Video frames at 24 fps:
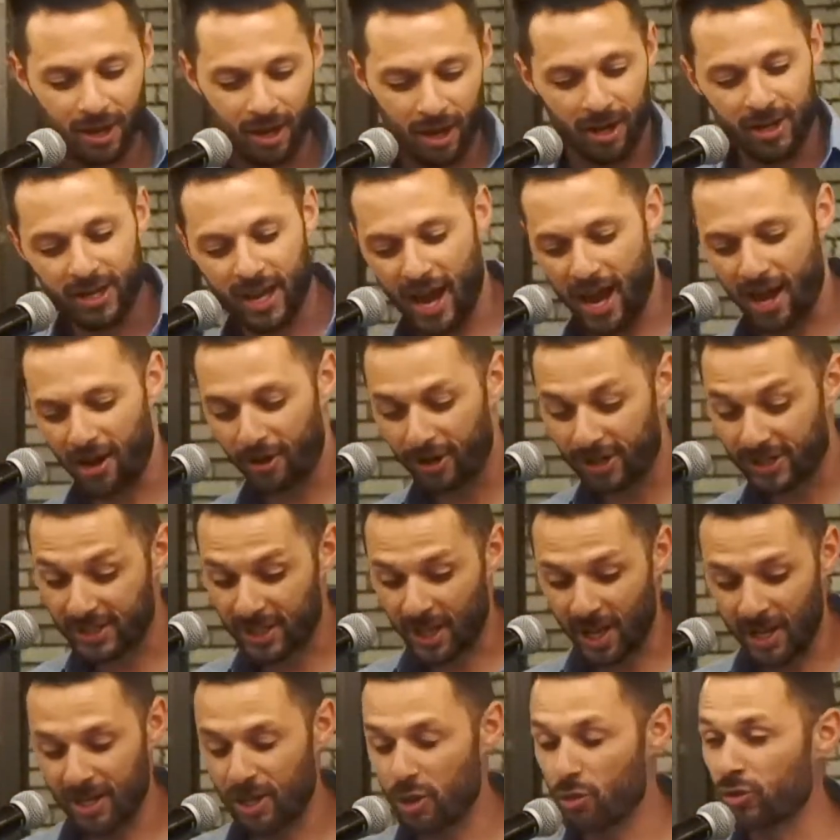Oh yeah, I already
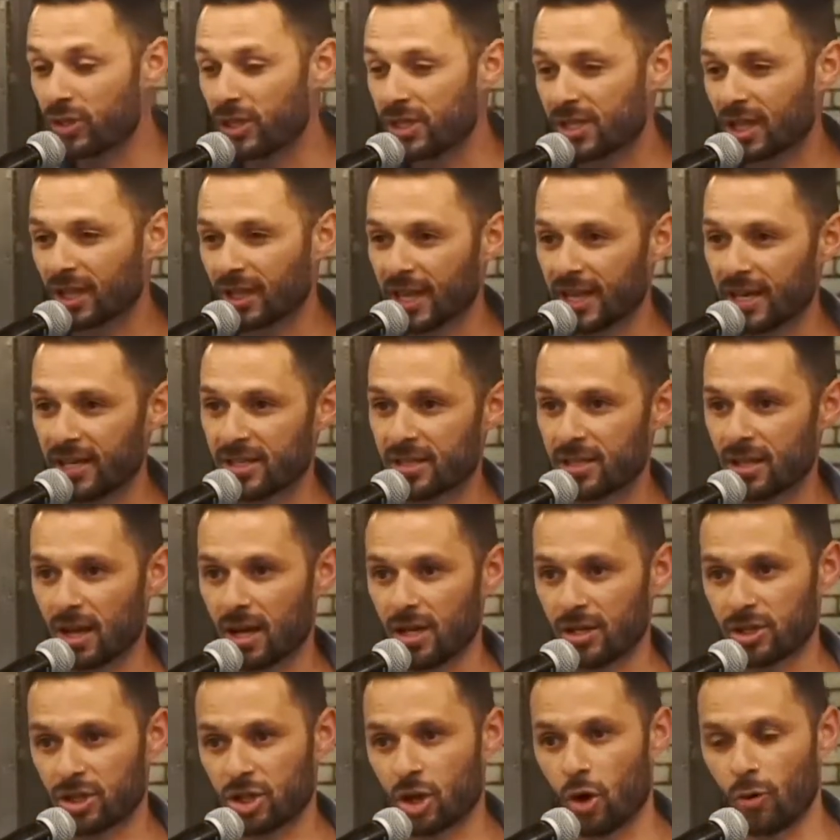said it uses the latest
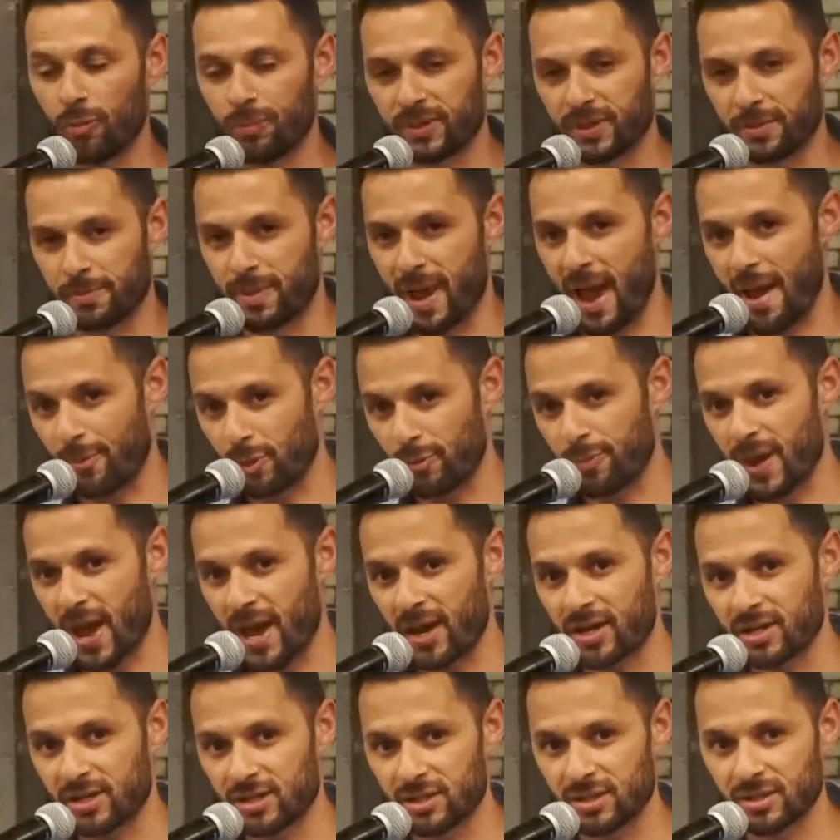scoped Babel
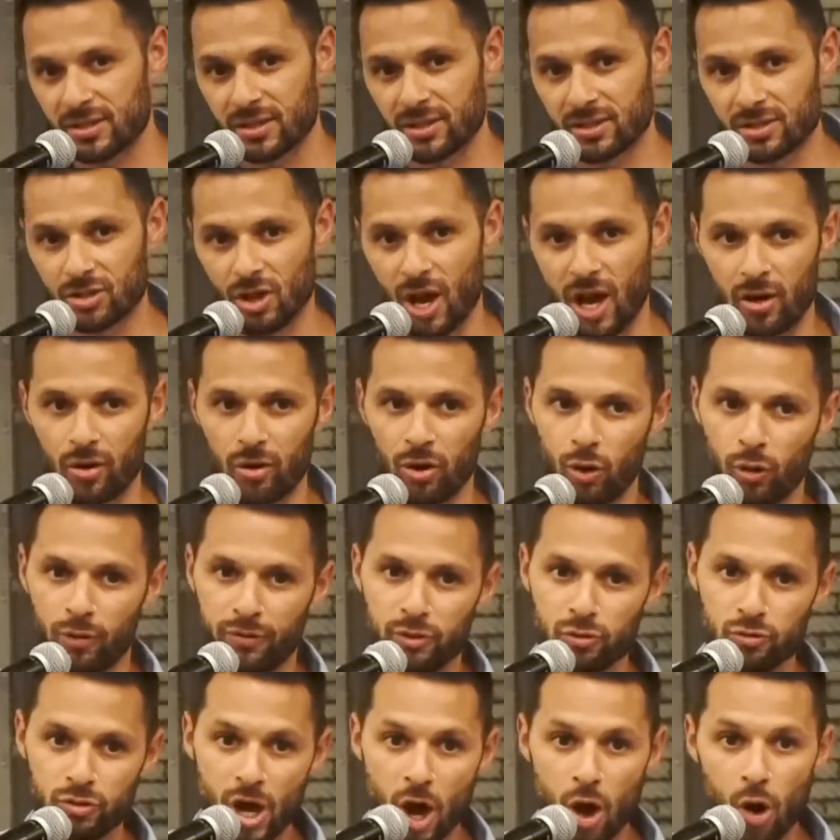packages. So I don't know
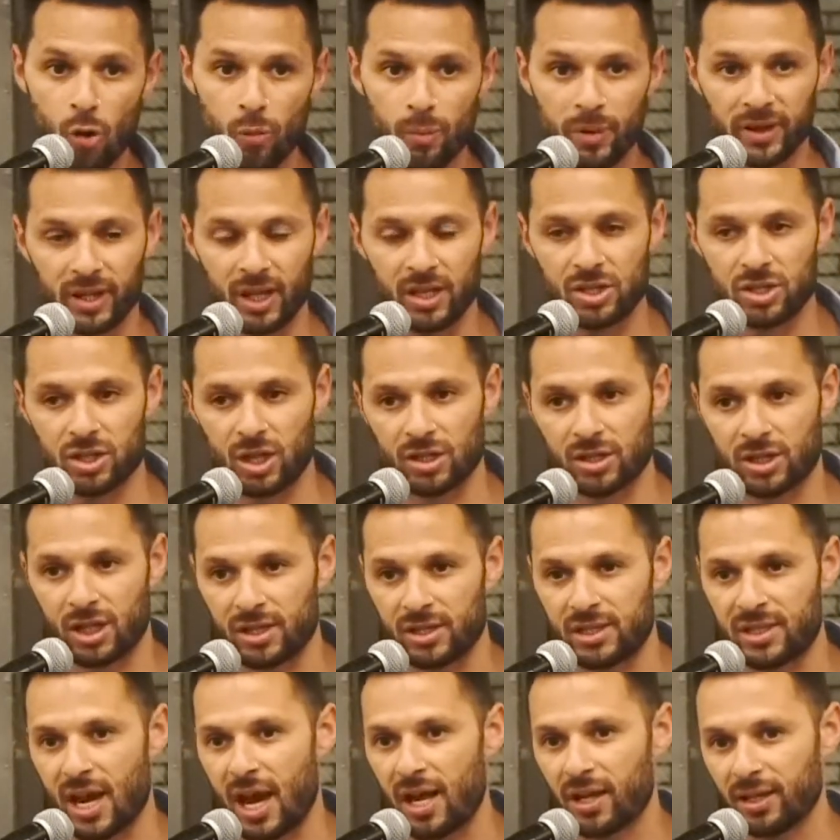if you know, but they just
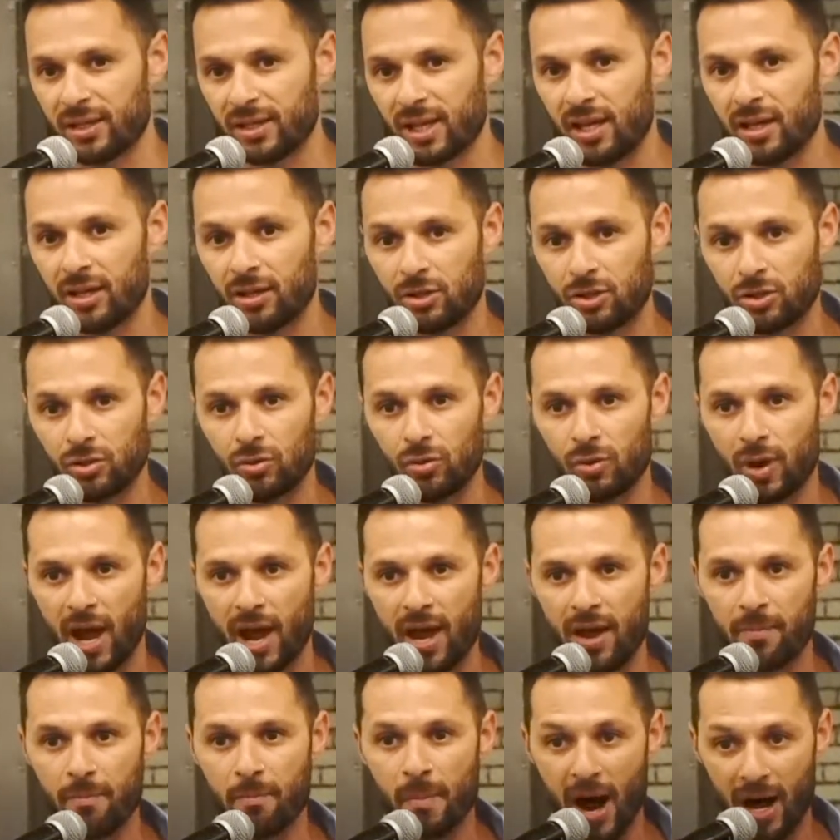consolidated to
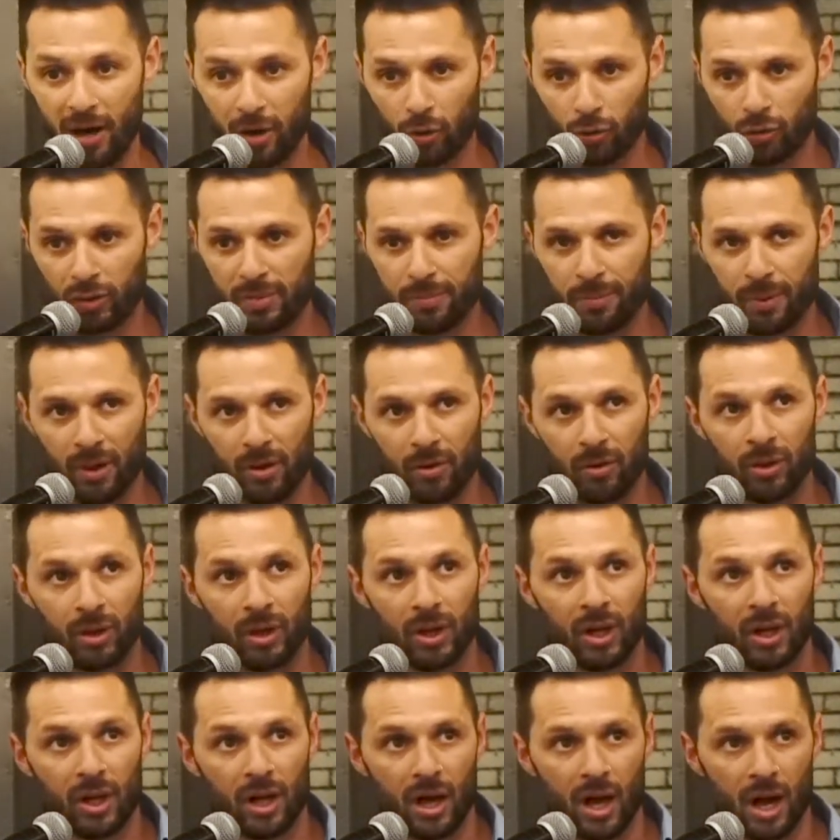a monorepo,
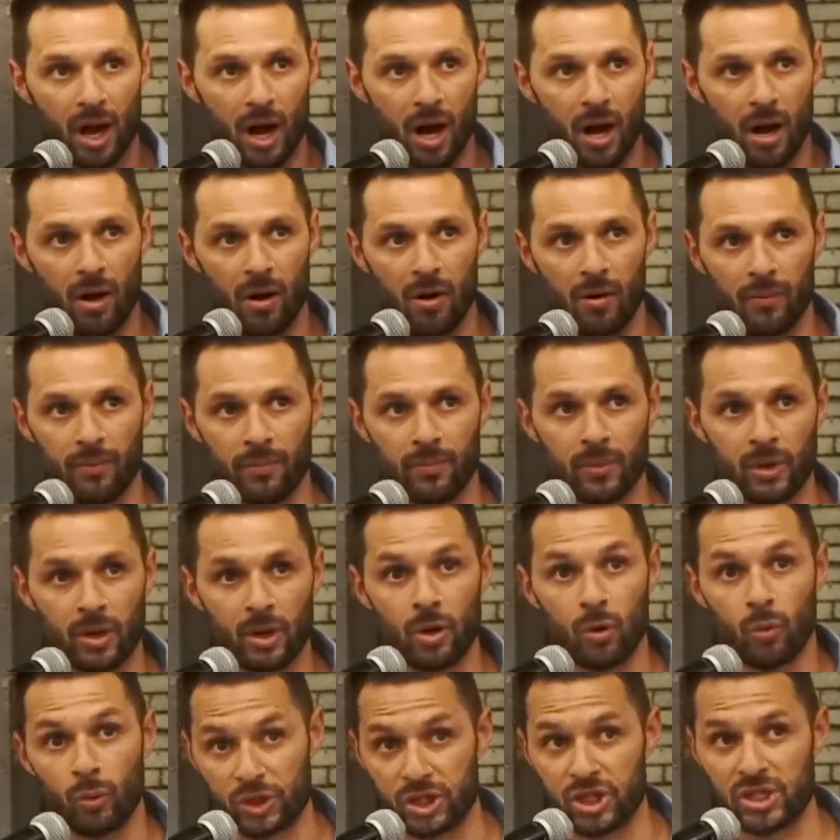
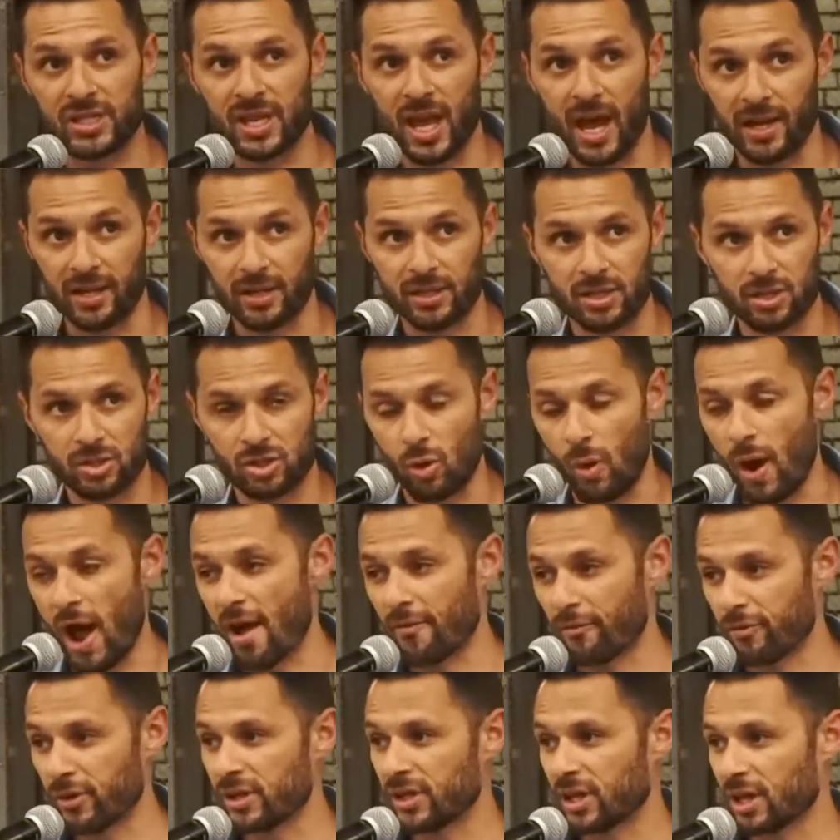which is nice. So
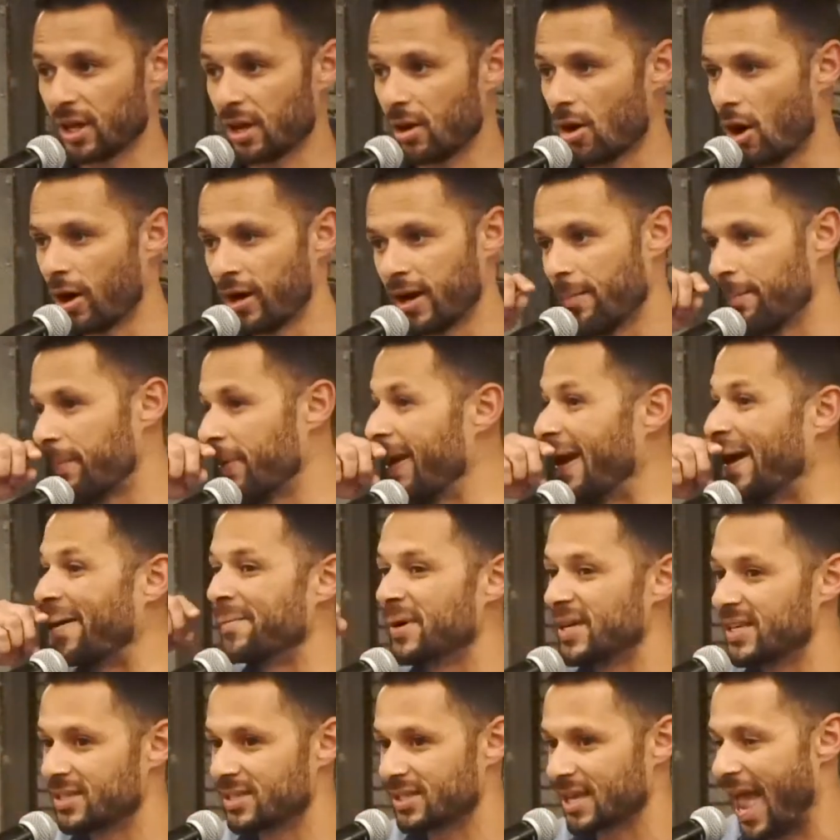everything on NPM
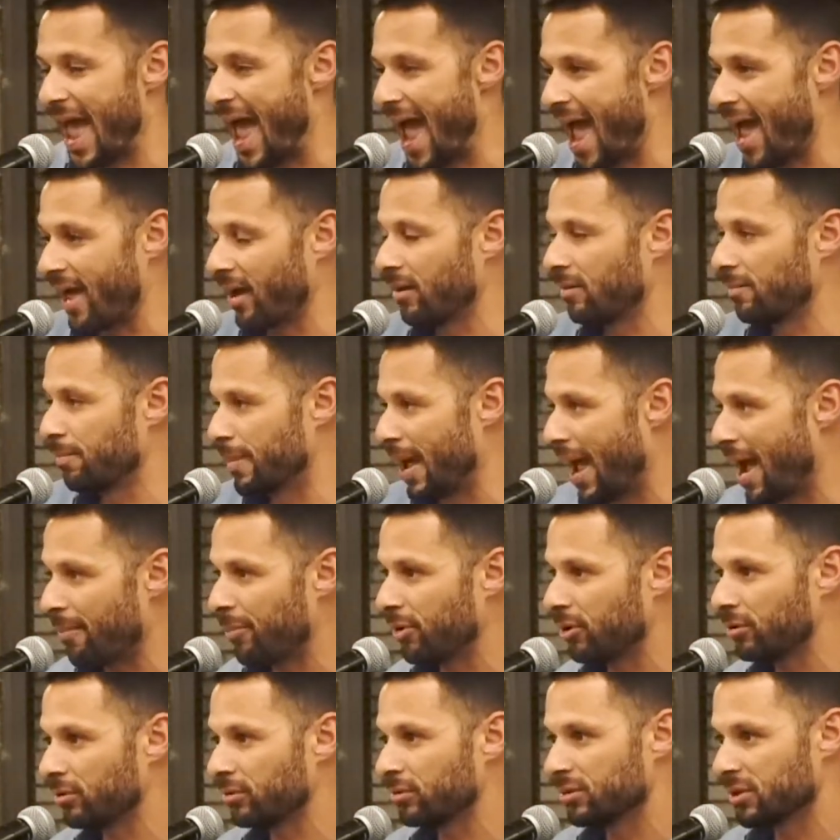is at
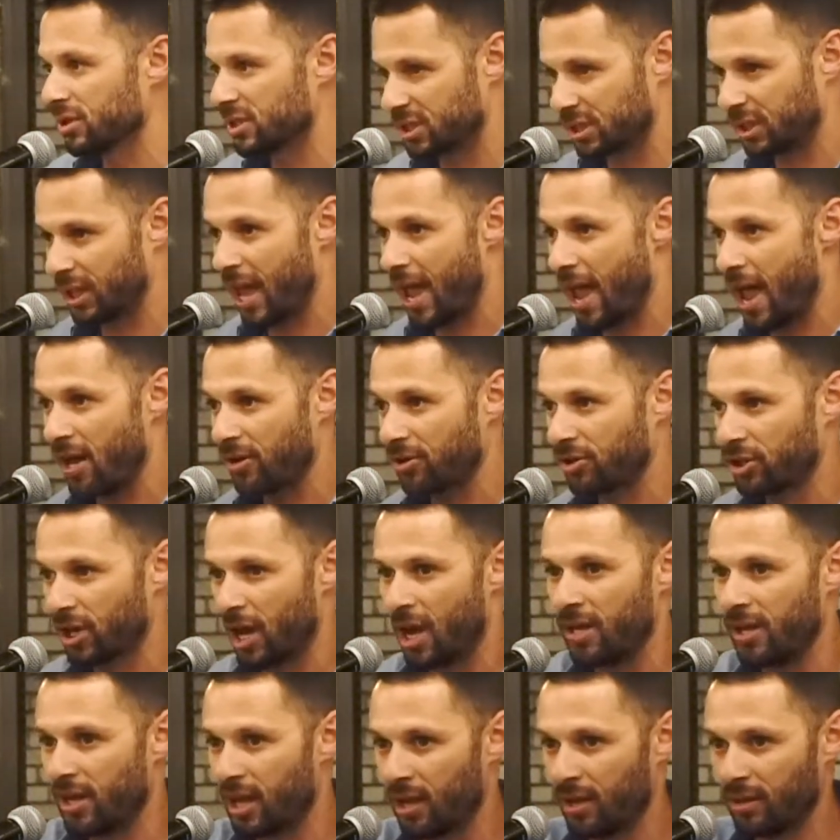Babel /
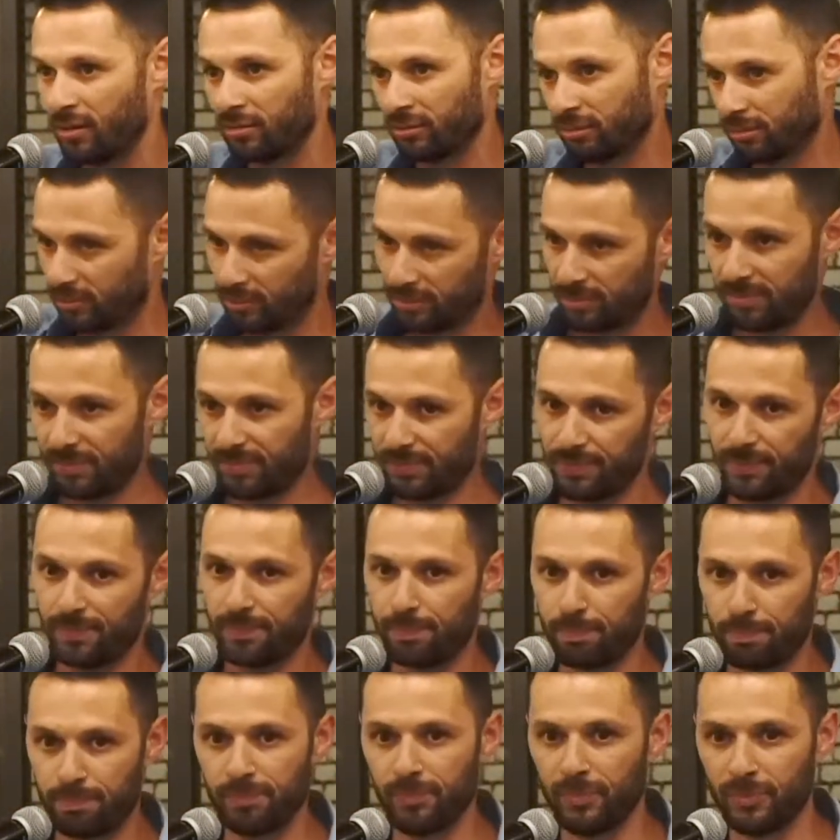and then
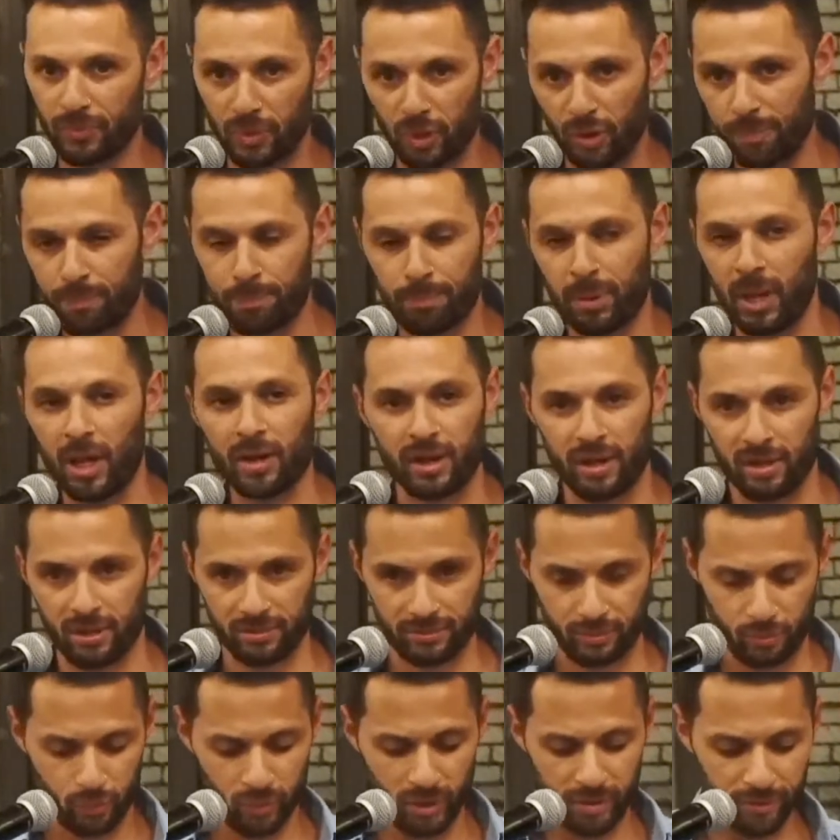your plugin,
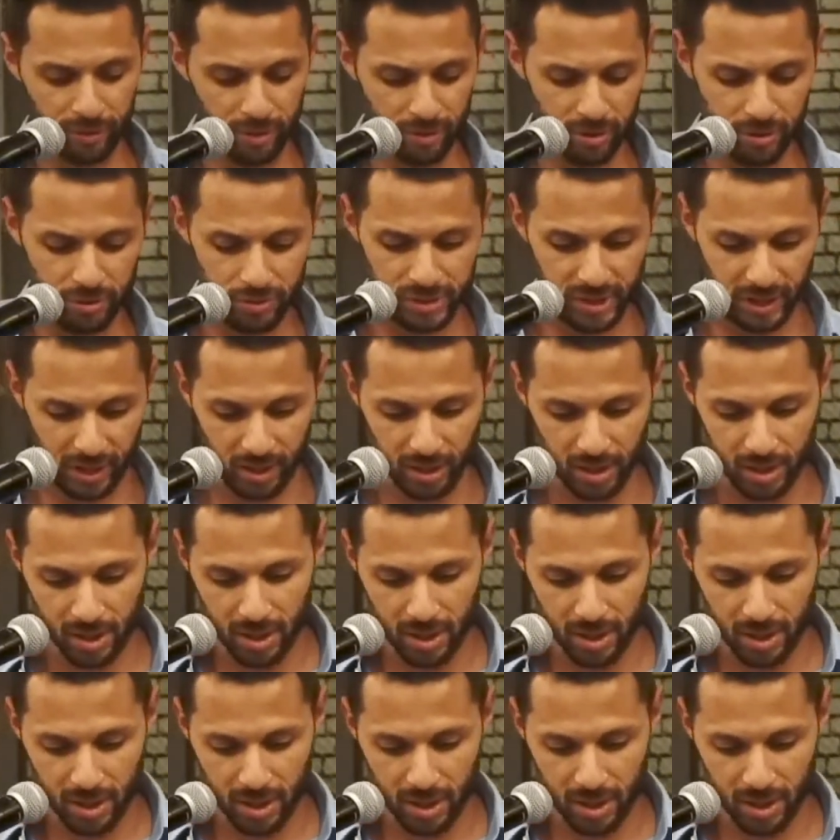whatever you're using.